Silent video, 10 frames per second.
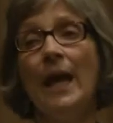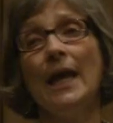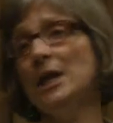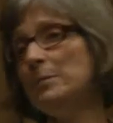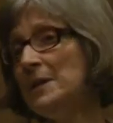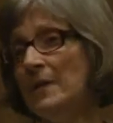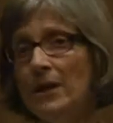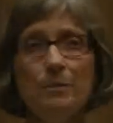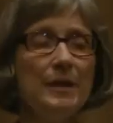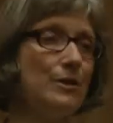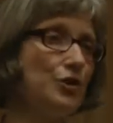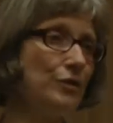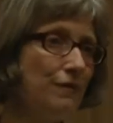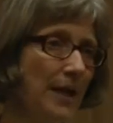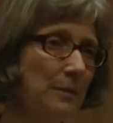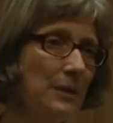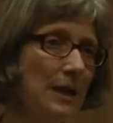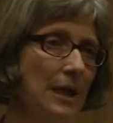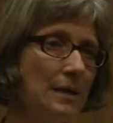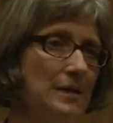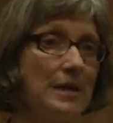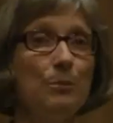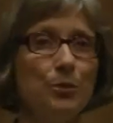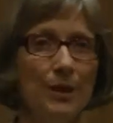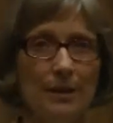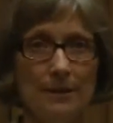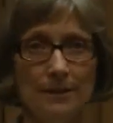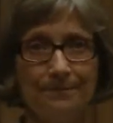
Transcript: and had been there because her family had separated